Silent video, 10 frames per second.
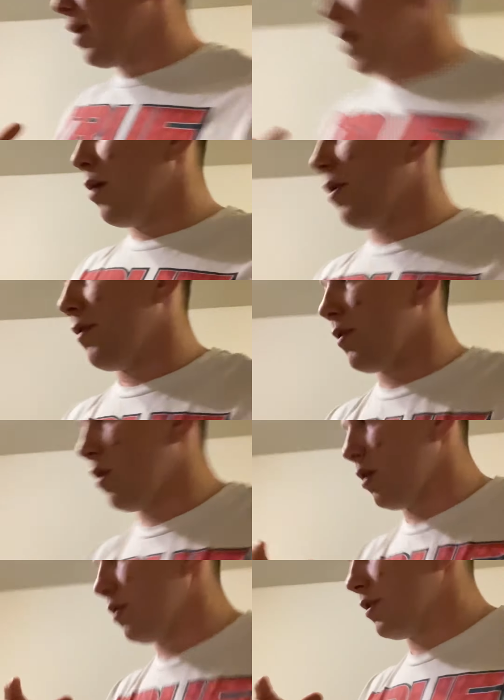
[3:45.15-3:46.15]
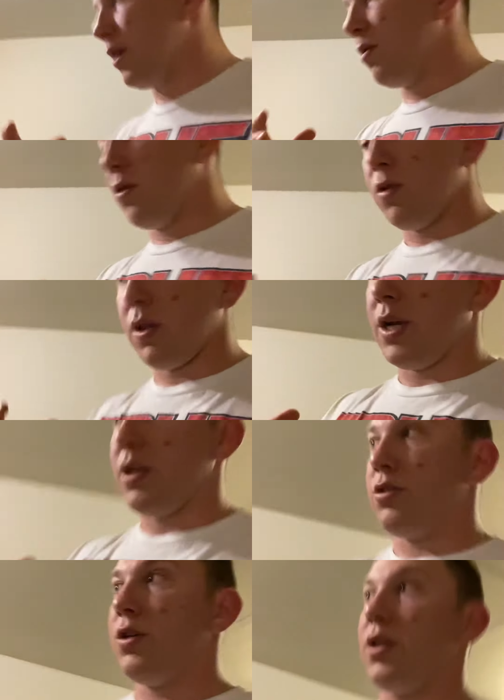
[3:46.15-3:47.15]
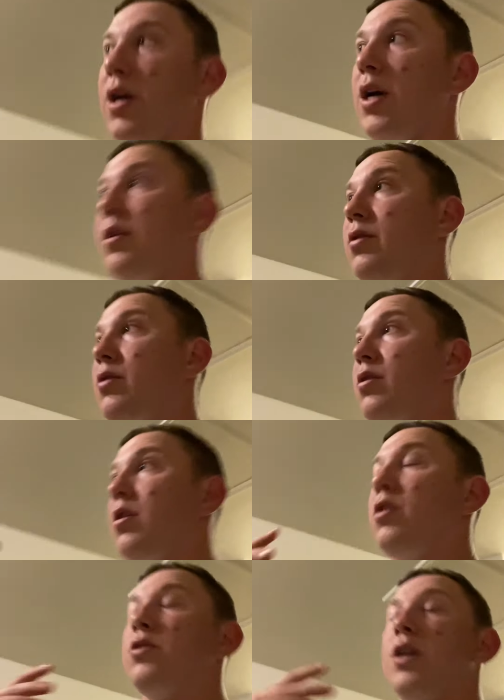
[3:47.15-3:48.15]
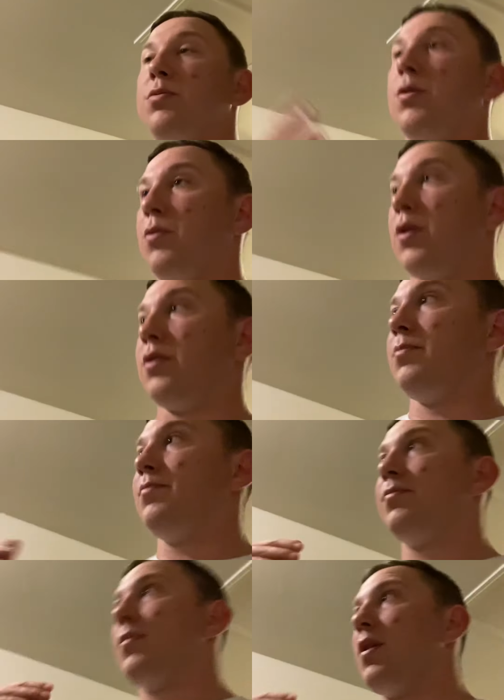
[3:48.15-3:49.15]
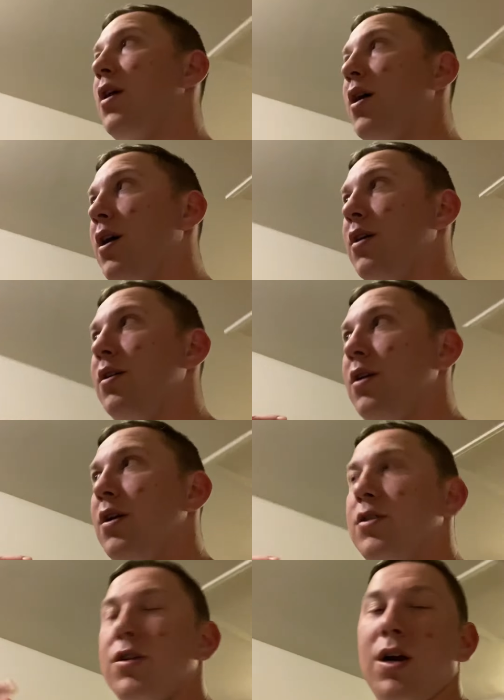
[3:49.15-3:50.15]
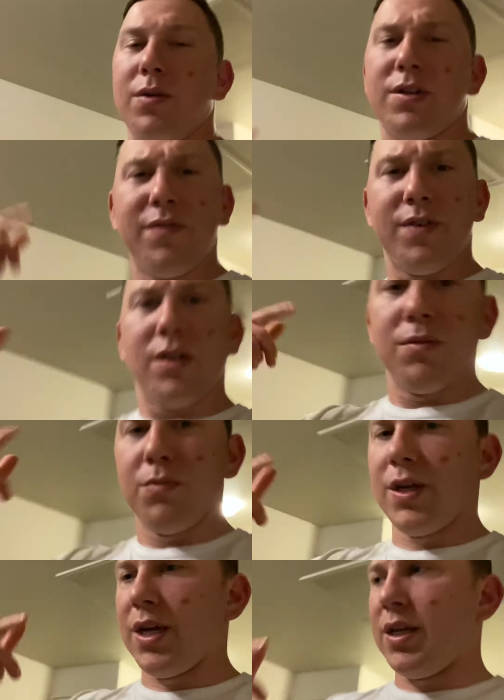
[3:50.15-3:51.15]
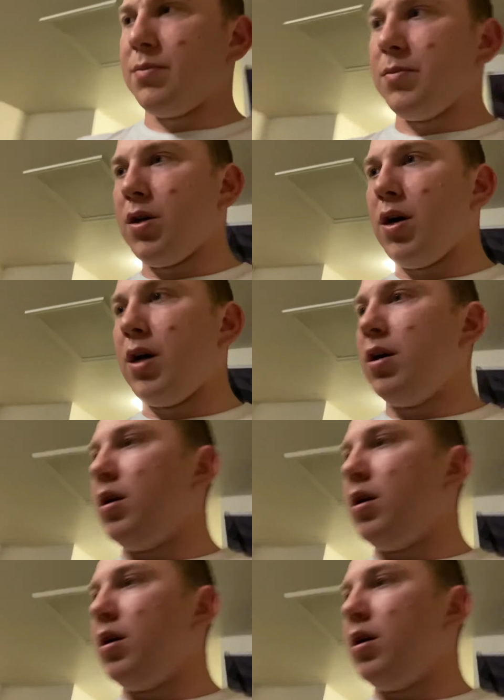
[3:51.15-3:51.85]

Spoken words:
However, on say a Road Glide and a Street Glide, so that's what it was. Sorry, I was having to regain some thought.